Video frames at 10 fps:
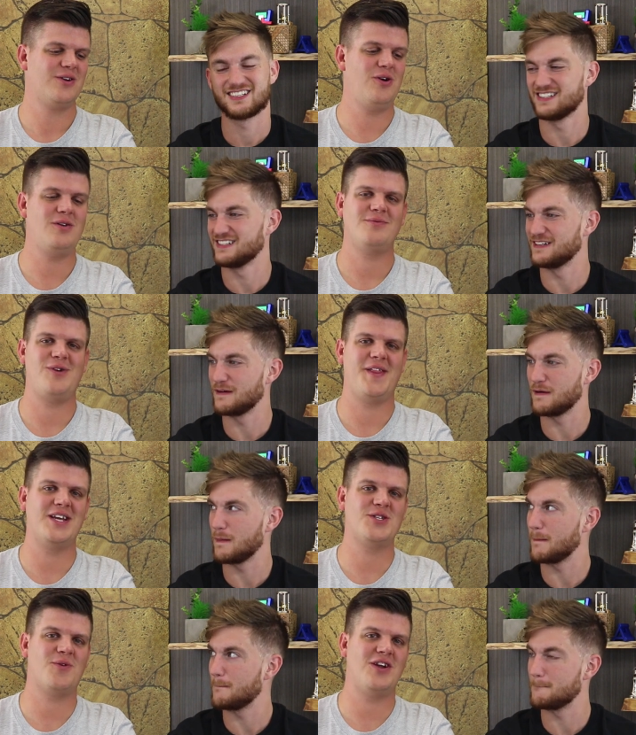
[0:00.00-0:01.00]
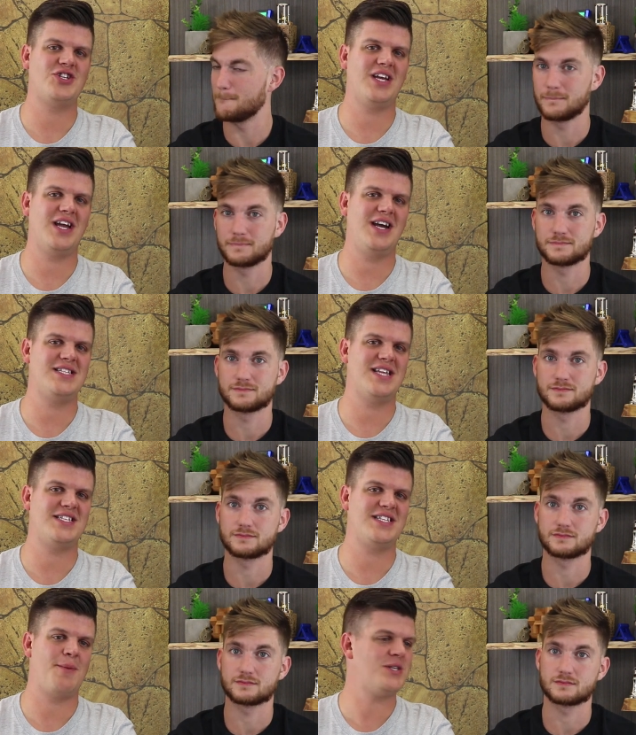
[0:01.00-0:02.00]
Speaker 1: Cool. Well, thanks for watching, guys.
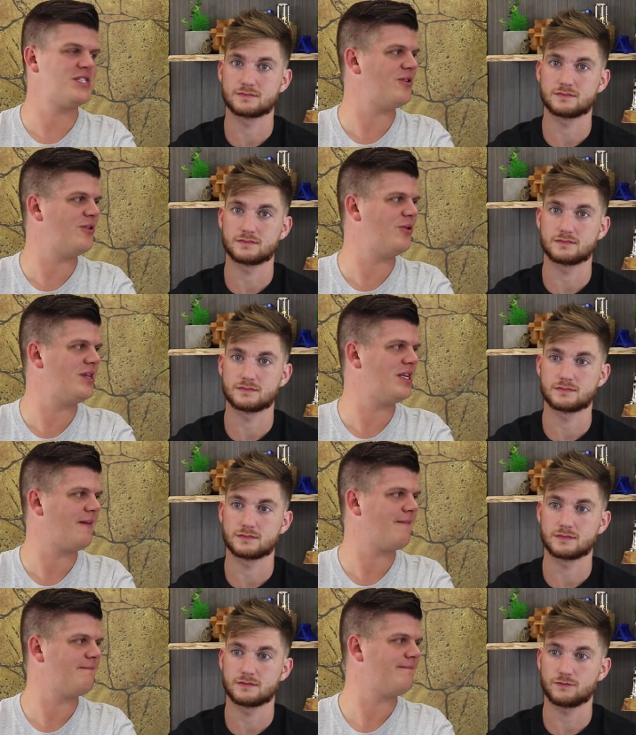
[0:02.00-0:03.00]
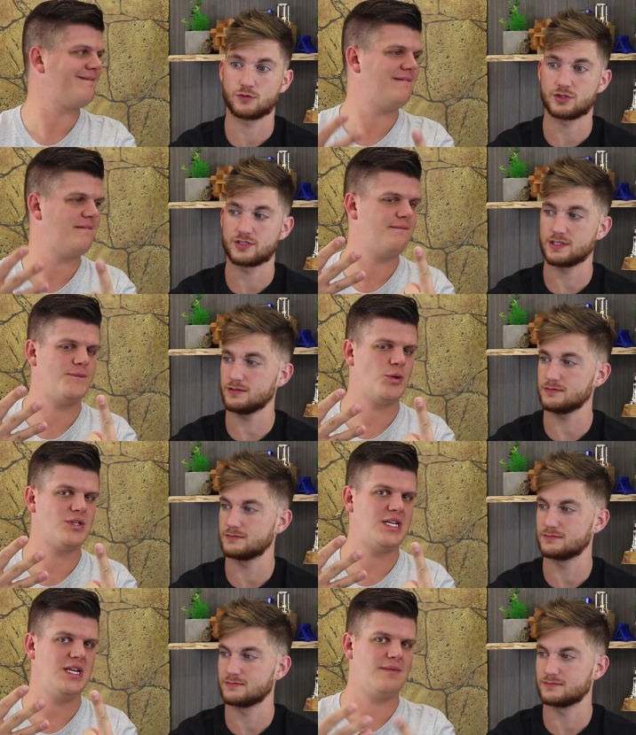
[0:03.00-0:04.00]
That's episode 14.
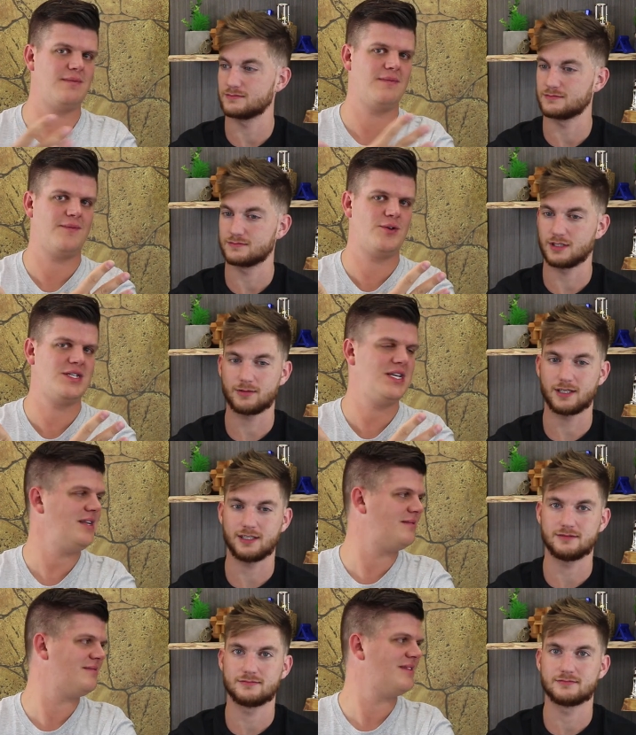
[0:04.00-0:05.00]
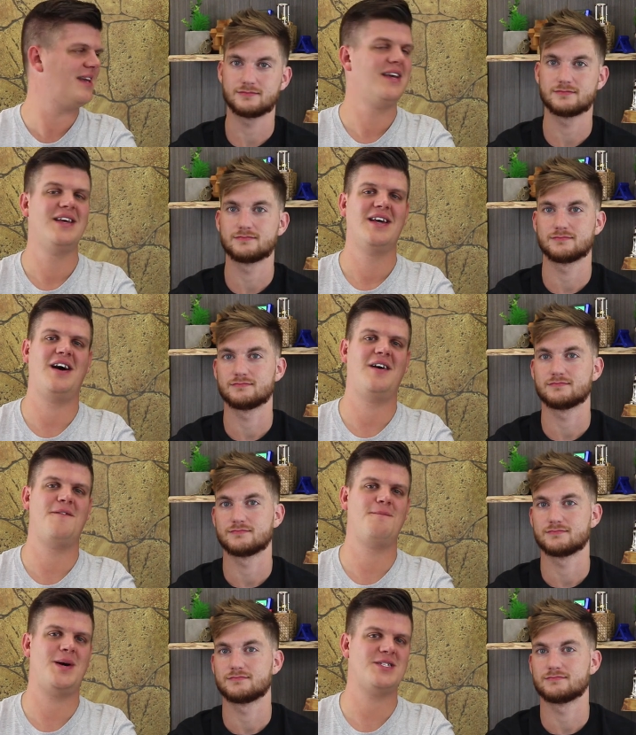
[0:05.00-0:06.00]
14. 14 of
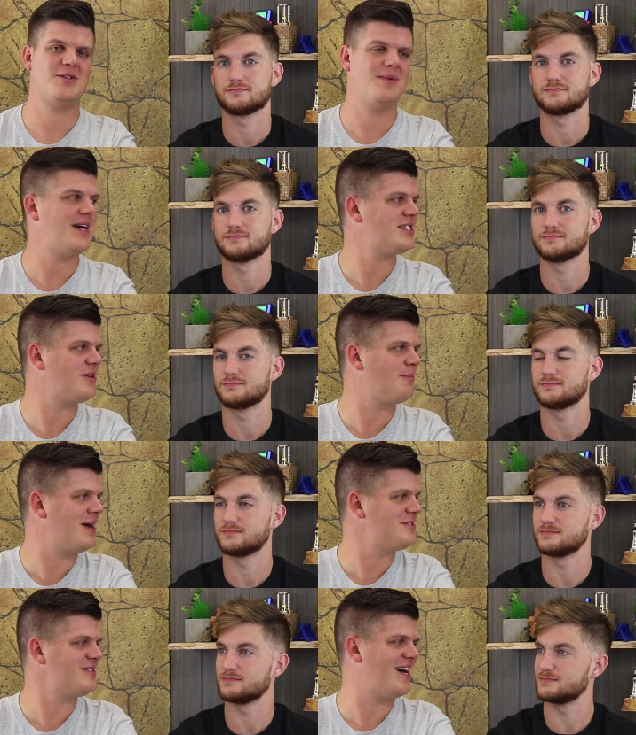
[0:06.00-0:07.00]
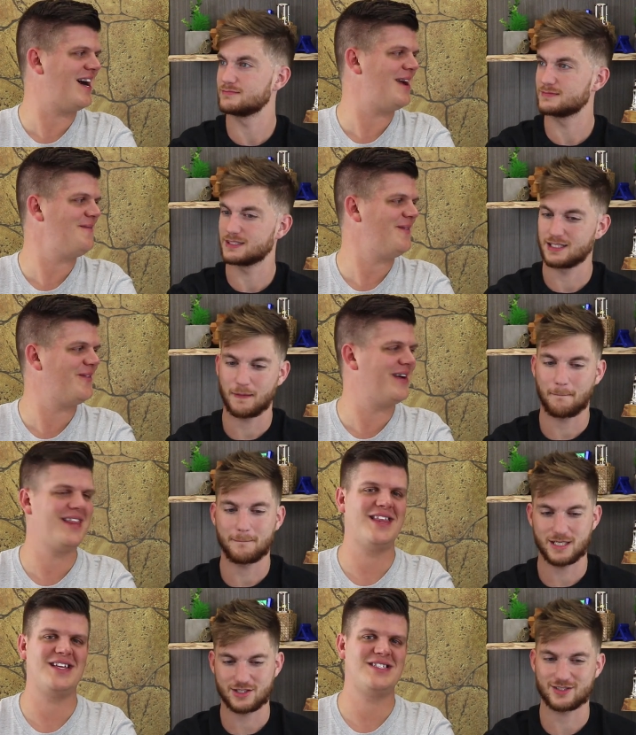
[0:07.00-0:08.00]
Puzzle Master Puzzle Time
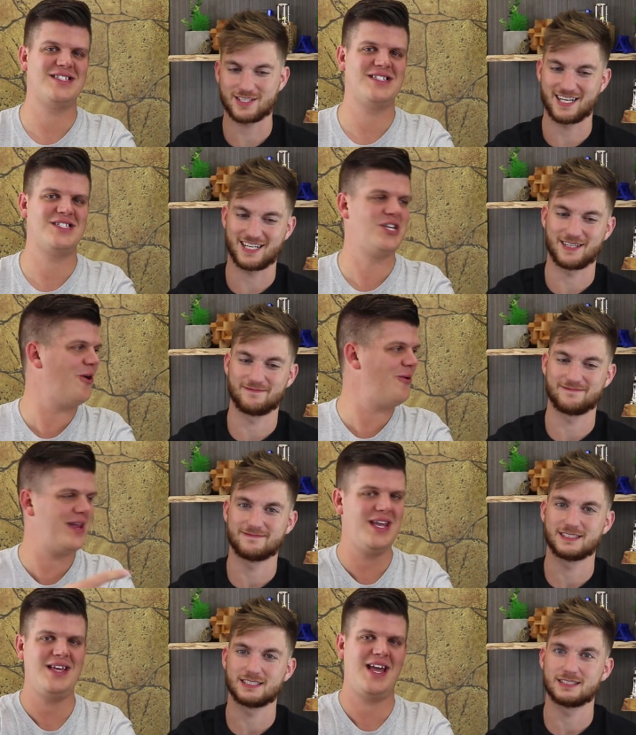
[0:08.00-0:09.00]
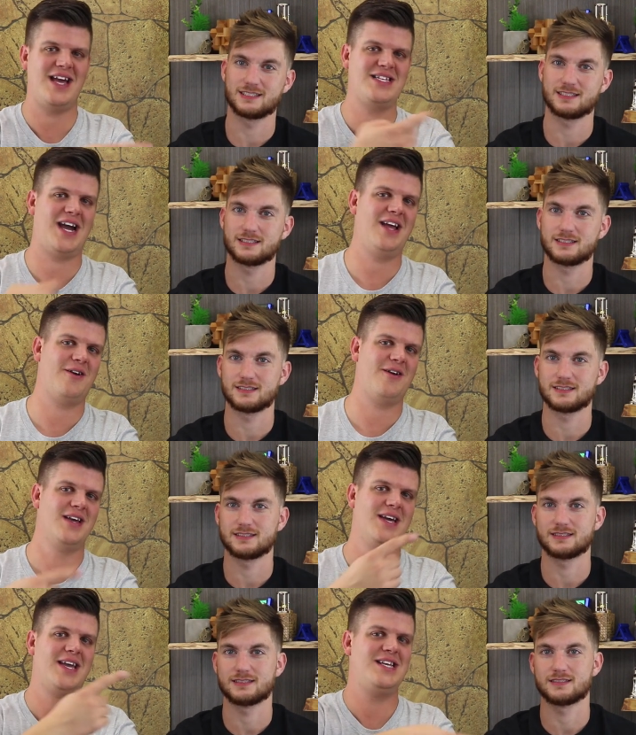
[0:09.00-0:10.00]
with Puzzle Time. Tony and Tyler.
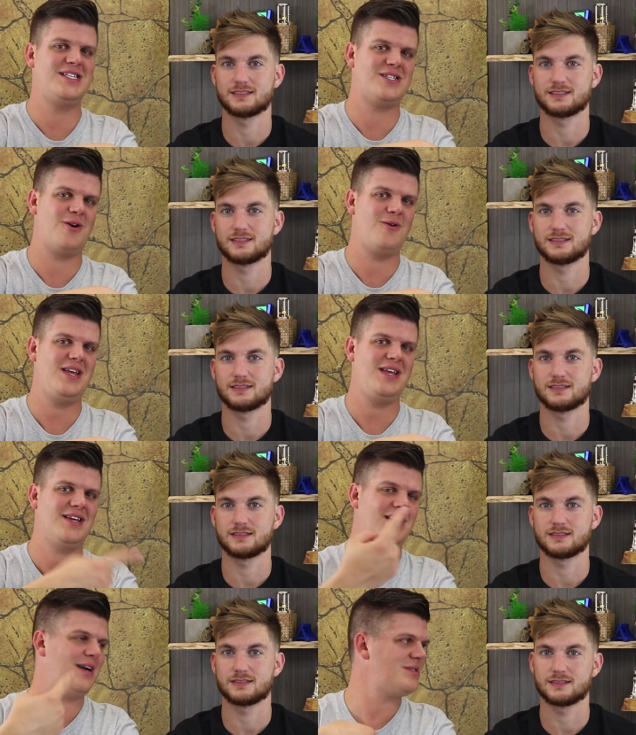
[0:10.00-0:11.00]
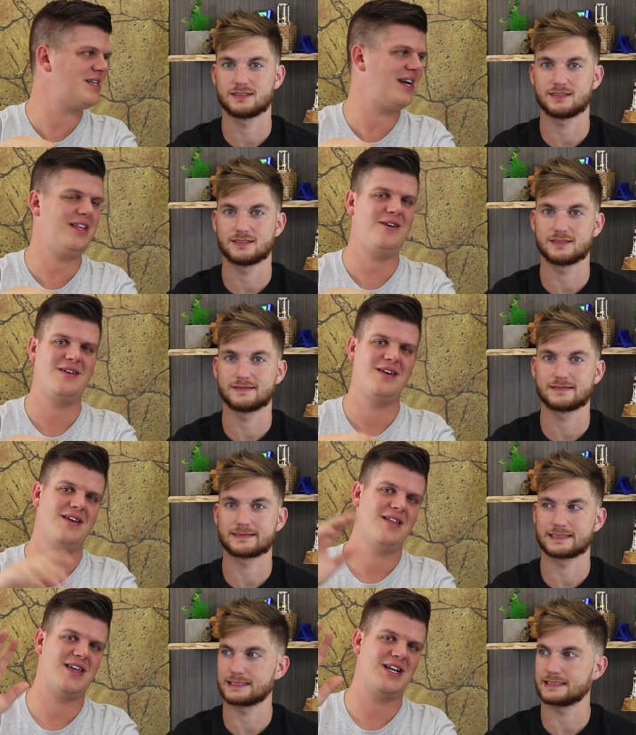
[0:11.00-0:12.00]
He's Tony. I'm Tyler.
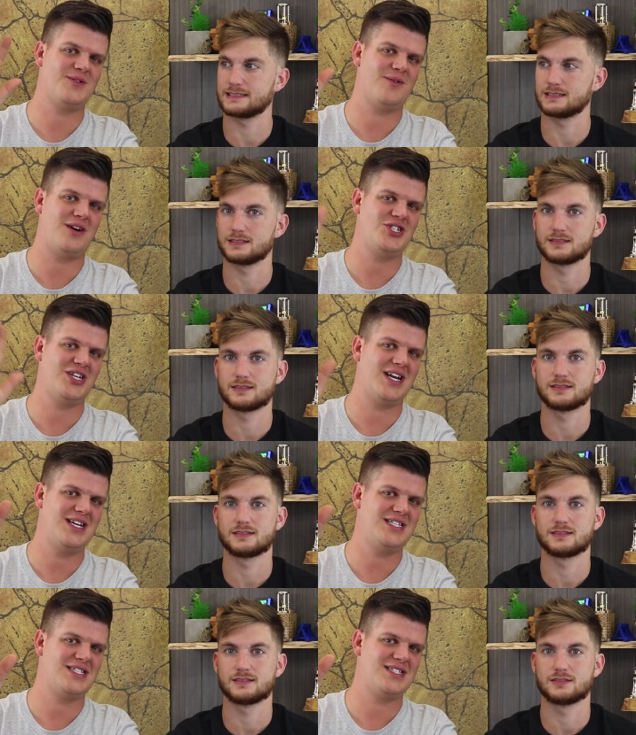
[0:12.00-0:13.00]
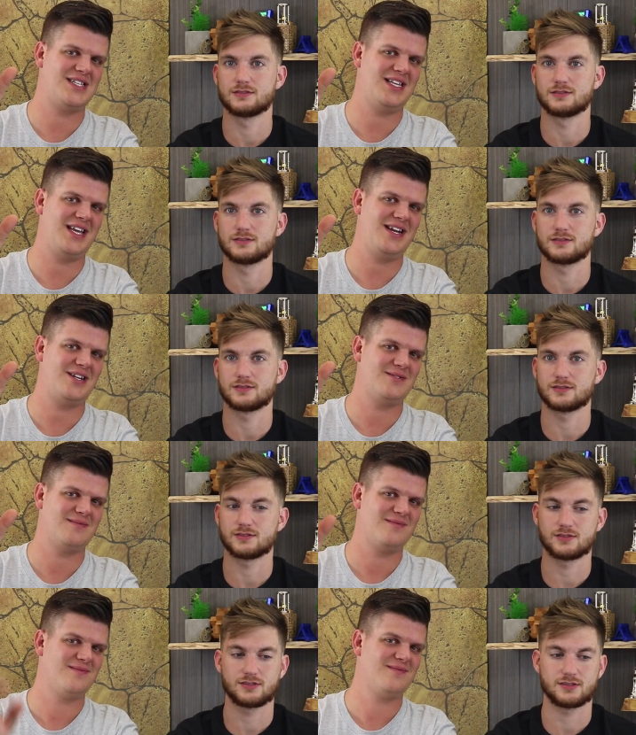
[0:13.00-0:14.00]
Thanks for watching, guys. See you later.
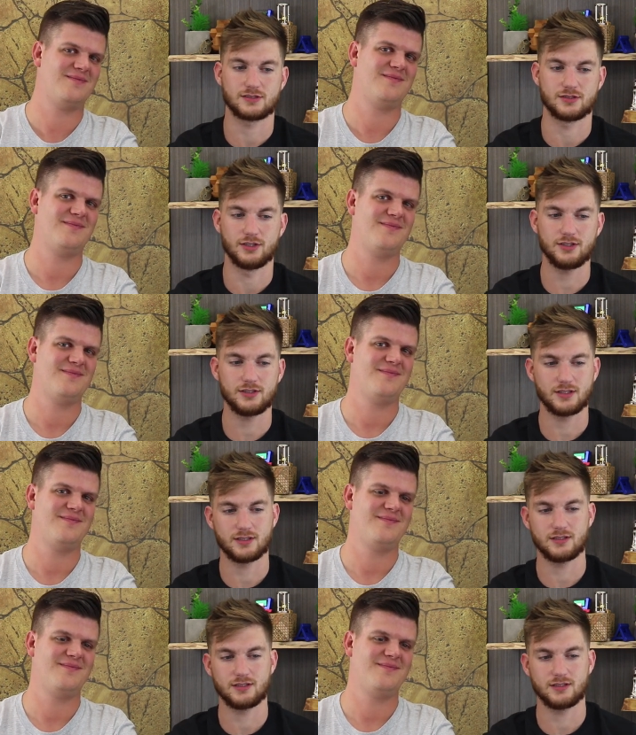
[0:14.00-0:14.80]
See